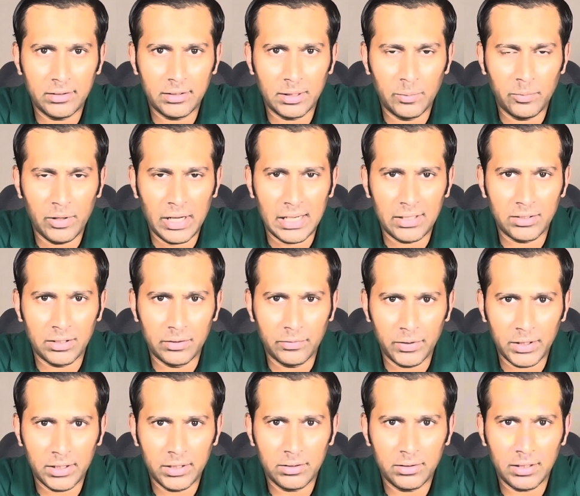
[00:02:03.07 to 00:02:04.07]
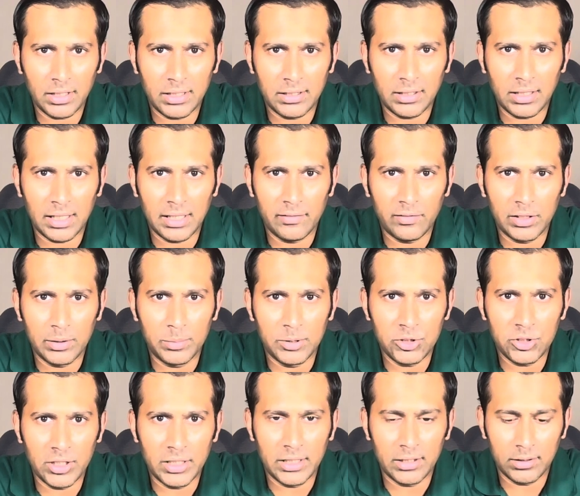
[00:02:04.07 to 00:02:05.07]
some facts and figures and I will be
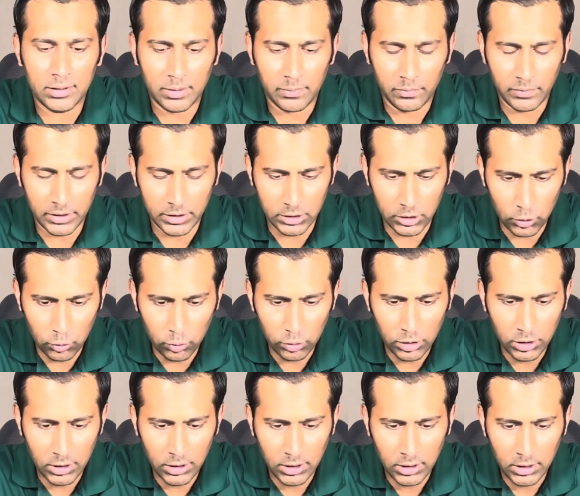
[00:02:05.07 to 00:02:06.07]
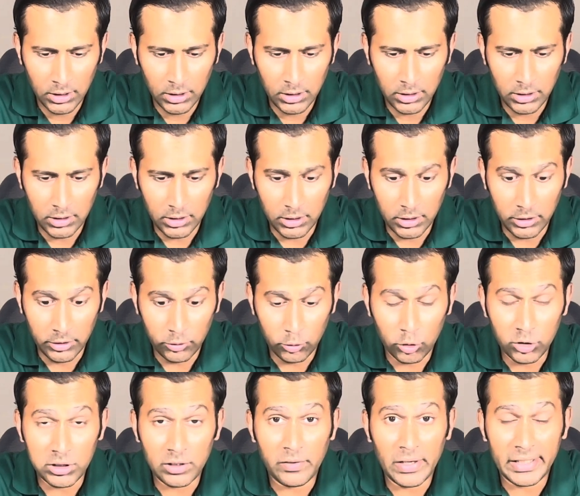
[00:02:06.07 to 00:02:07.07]
sharing them with you.
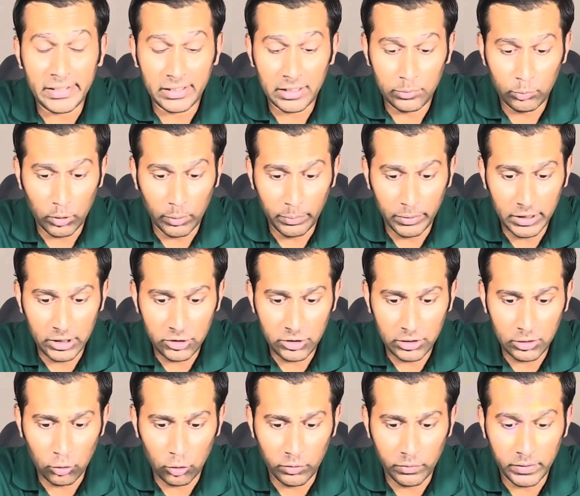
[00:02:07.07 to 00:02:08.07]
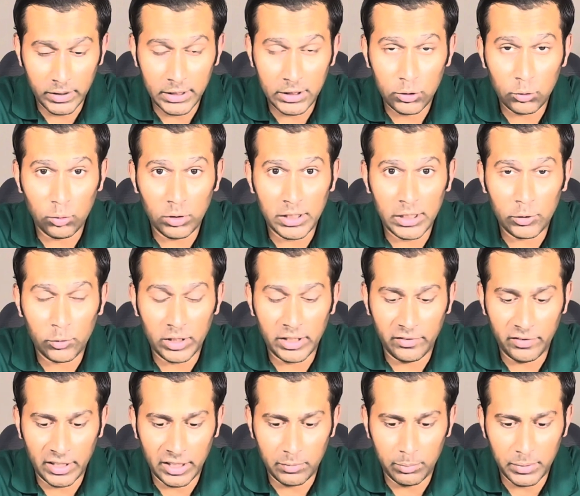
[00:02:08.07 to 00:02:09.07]
Social factors population over
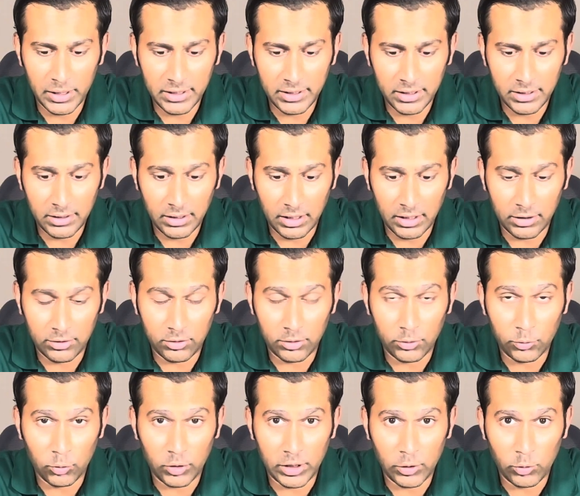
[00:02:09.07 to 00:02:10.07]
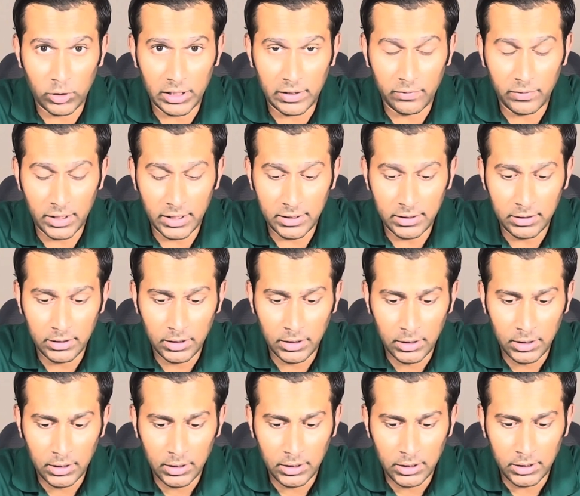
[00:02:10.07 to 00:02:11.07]
225 million as of 2021.
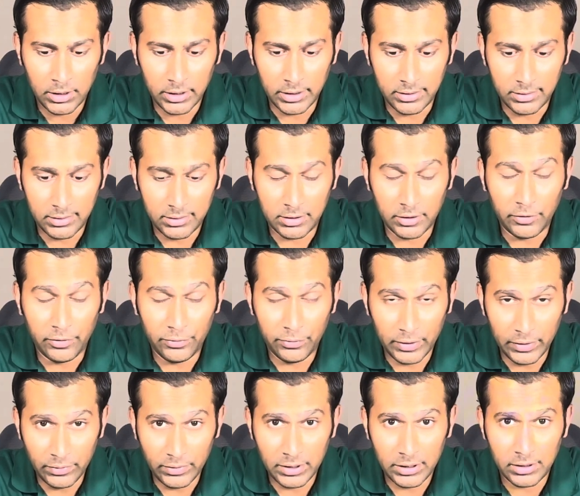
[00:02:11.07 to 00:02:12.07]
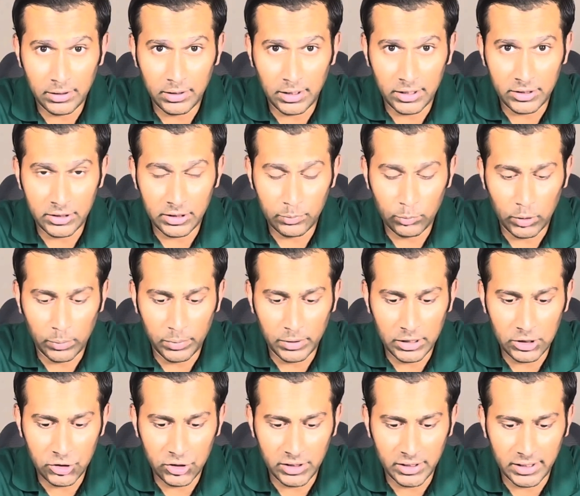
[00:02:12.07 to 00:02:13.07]
It's the fifth largest
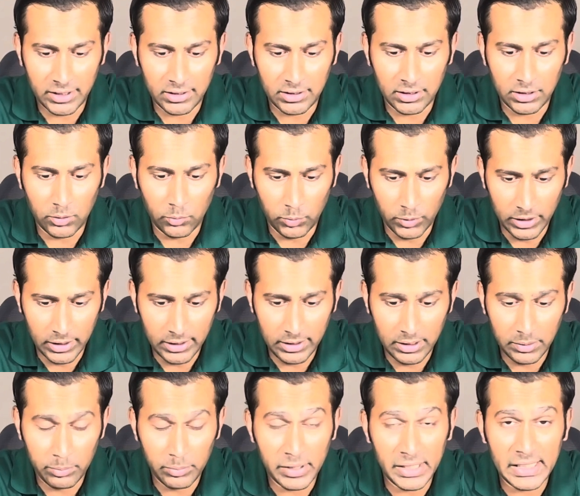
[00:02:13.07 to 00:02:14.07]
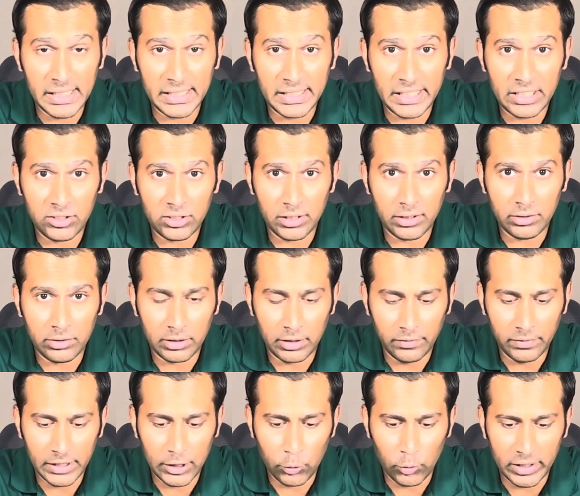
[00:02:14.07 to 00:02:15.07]
population in the world. Median age is
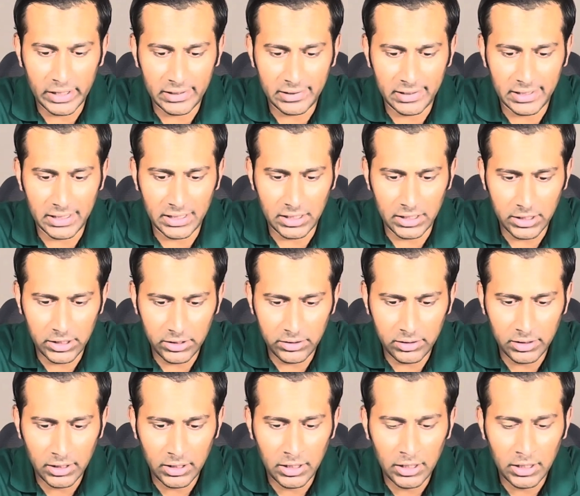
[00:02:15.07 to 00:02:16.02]
roughly 23 years.